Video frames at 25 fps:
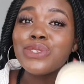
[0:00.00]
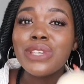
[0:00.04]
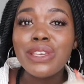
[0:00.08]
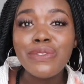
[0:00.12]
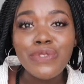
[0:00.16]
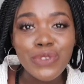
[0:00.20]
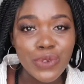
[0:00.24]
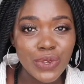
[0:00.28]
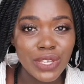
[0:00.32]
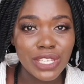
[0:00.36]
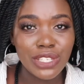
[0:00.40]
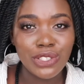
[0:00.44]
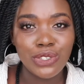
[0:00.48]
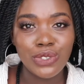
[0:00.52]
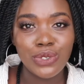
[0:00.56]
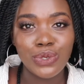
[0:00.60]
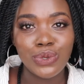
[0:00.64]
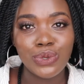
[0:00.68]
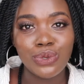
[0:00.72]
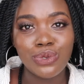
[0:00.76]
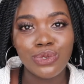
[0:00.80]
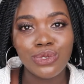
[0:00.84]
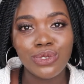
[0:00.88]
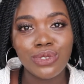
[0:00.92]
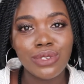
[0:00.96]
give you
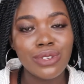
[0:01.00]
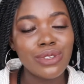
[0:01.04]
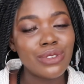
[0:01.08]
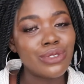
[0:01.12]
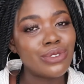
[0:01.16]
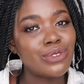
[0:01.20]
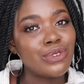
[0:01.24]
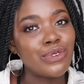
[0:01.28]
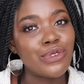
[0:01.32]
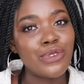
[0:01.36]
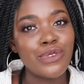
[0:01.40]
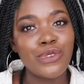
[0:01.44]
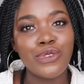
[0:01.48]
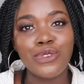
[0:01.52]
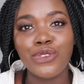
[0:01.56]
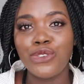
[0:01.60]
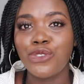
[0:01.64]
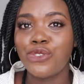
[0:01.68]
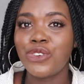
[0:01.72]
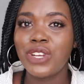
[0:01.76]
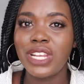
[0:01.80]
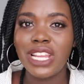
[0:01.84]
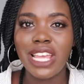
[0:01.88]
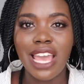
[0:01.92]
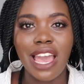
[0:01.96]
issues. So you
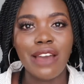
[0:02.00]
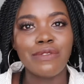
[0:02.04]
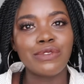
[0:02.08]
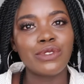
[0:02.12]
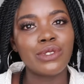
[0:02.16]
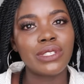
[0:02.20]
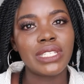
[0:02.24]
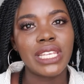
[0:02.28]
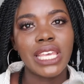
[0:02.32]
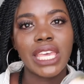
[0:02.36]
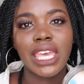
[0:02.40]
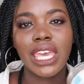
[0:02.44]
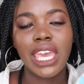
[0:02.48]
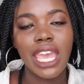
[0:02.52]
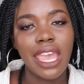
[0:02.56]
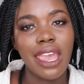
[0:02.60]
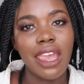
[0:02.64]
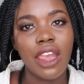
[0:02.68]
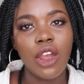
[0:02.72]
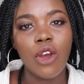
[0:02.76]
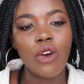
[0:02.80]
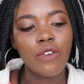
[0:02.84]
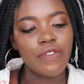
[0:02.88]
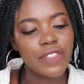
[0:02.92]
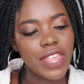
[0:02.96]
really have to take
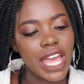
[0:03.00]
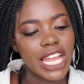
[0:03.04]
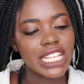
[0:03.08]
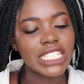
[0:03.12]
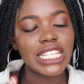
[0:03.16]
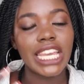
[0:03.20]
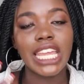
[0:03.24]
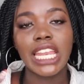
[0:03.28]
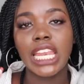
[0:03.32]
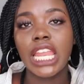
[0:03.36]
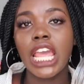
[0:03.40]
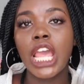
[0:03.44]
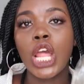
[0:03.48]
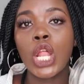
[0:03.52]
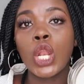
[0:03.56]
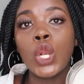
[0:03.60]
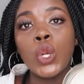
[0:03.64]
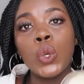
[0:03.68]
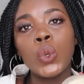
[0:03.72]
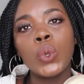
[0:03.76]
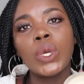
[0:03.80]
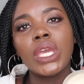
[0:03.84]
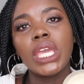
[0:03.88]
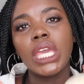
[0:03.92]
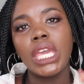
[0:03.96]
care of that and
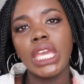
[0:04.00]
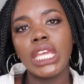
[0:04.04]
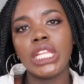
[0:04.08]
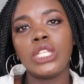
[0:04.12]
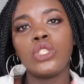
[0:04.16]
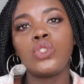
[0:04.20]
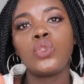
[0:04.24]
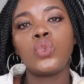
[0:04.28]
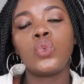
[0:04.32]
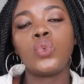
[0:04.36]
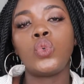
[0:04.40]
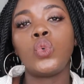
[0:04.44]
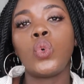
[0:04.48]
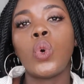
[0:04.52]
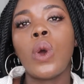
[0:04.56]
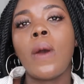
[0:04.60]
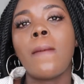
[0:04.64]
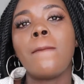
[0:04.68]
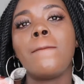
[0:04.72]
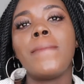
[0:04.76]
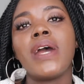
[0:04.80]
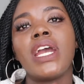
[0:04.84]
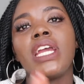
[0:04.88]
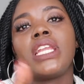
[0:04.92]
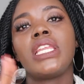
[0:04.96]
look into
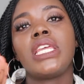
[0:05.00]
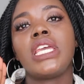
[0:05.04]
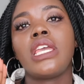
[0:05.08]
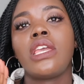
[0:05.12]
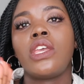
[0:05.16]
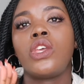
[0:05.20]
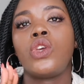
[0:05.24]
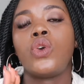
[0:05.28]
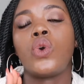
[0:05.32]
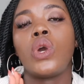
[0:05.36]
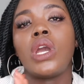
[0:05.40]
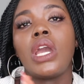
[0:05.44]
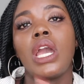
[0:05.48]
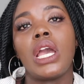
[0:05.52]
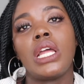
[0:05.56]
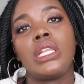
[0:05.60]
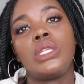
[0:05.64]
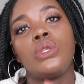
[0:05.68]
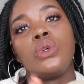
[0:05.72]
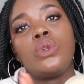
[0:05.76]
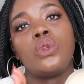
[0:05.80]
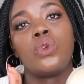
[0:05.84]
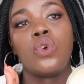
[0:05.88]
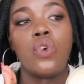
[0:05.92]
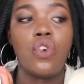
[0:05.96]
burning your
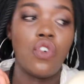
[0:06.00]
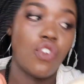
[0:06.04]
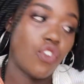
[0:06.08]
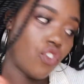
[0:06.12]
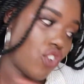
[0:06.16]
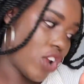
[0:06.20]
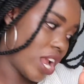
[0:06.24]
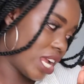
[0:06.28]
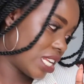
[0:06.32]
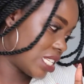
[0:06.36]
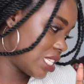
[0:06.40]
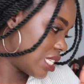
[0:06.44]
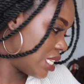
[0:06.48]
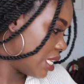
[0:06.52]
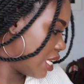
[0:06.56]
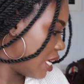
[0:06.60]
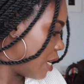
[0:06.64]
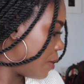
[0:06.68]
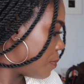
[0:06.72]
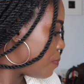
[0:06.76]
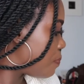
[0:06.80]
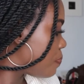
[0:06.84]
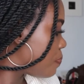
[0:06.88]
candle correctly.